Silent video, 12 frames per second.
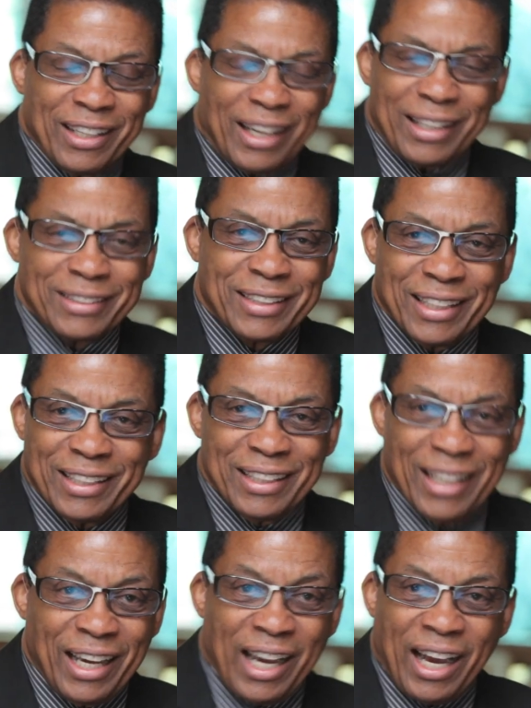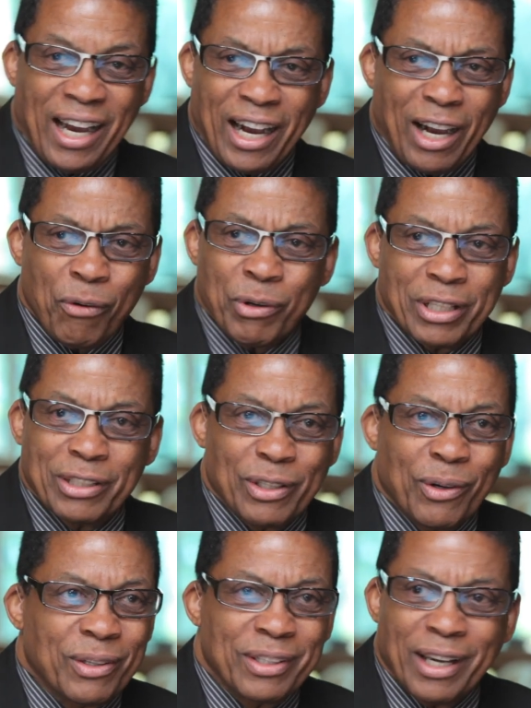I said, I want to
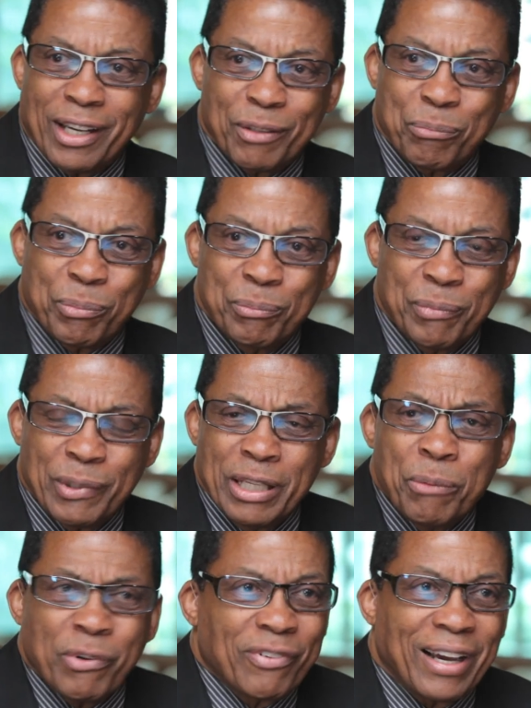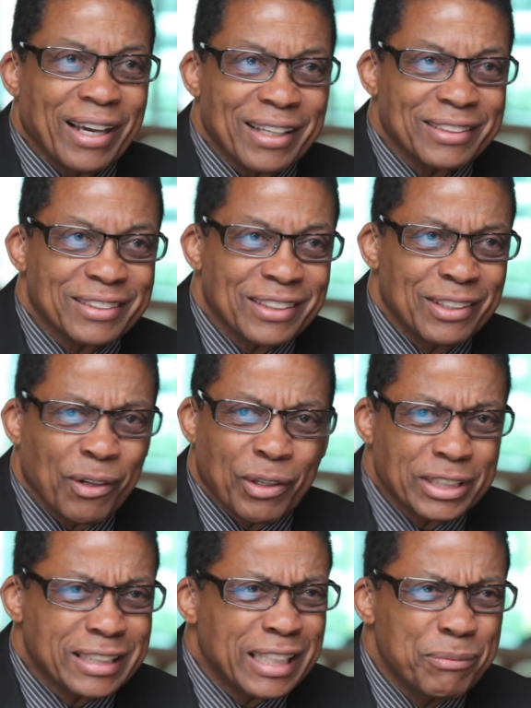learn how to improvise, you know,
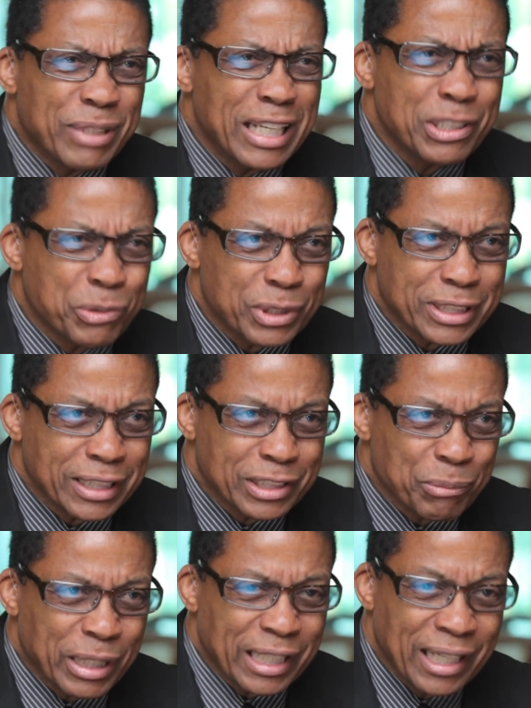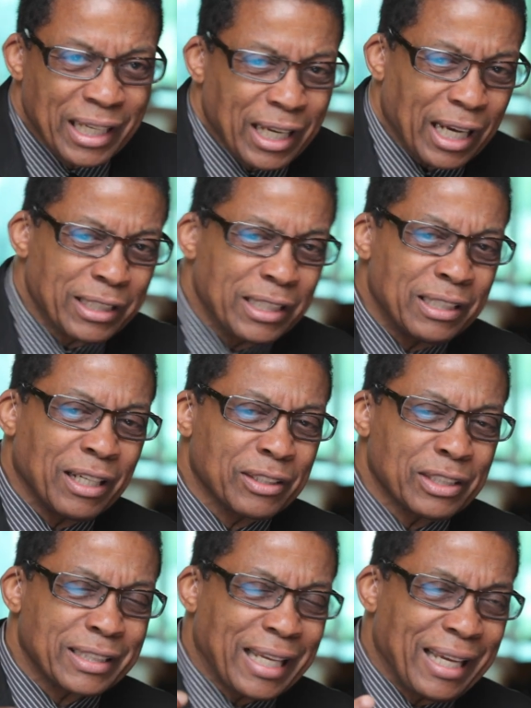because it seemed interesting to me. I didn't
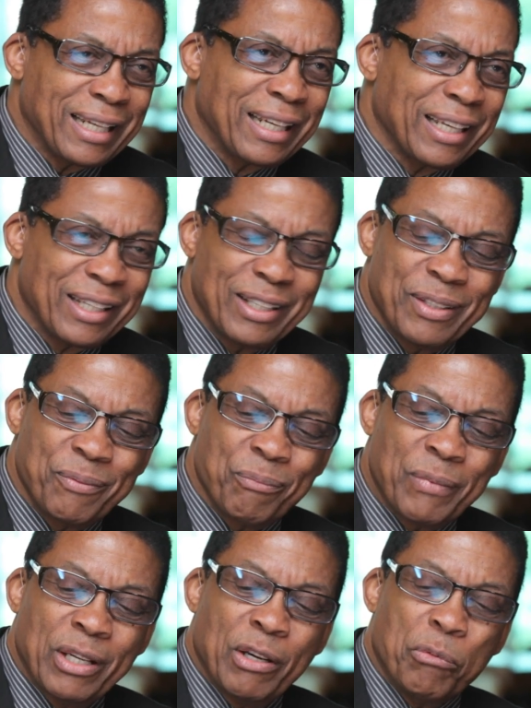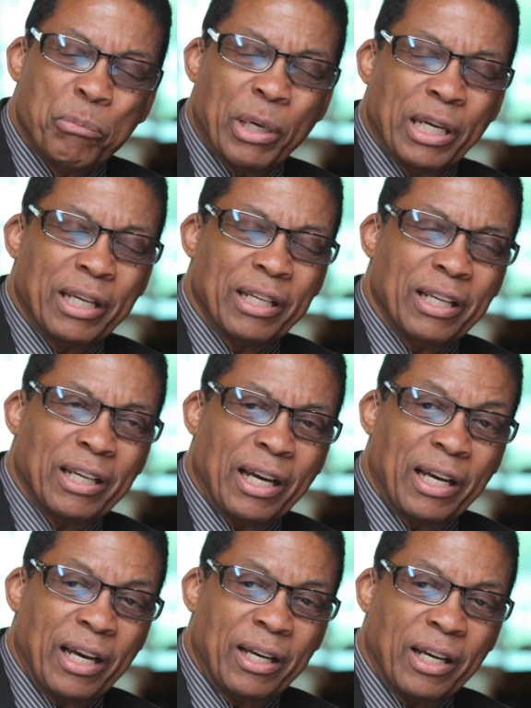understand it, but
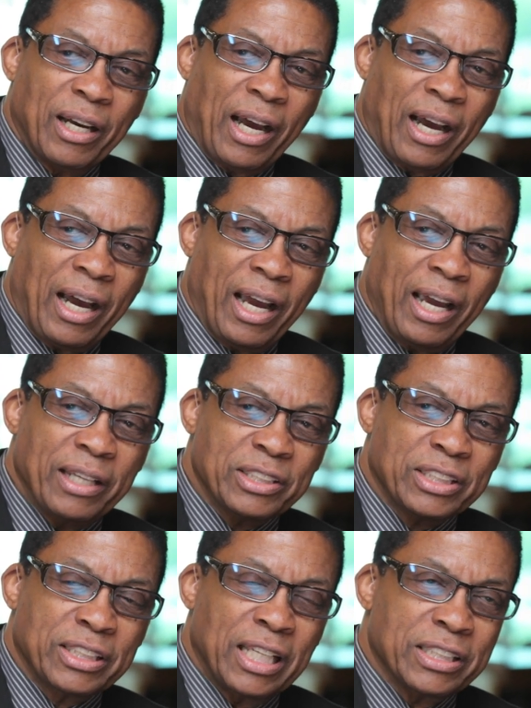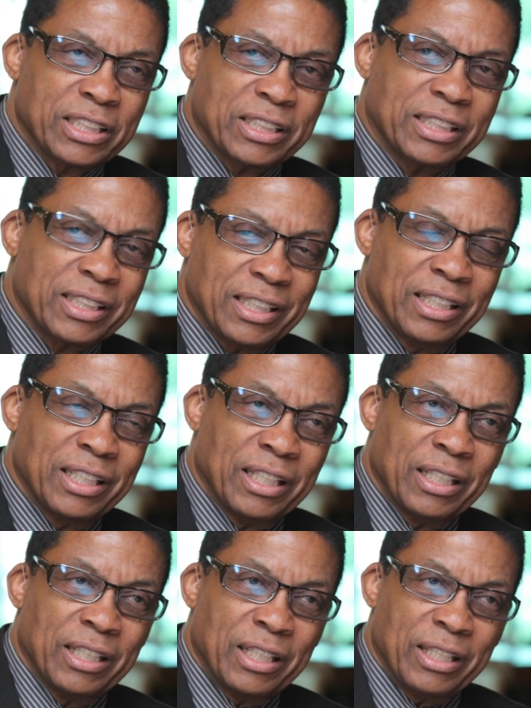I sensed
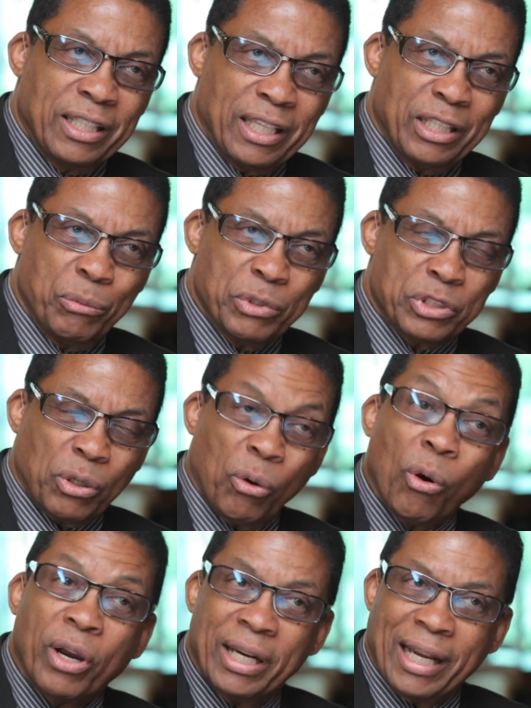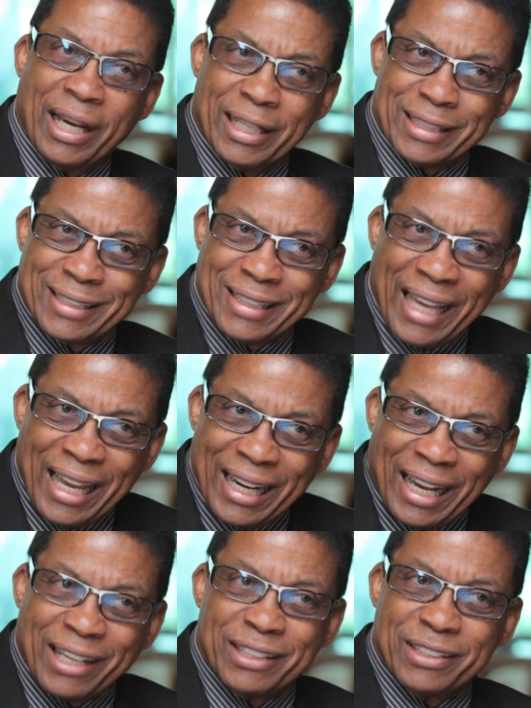that it was organized. That
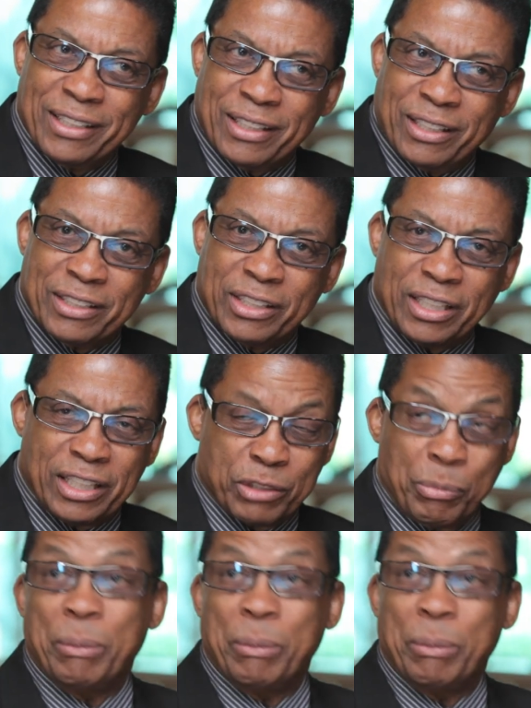I could sense.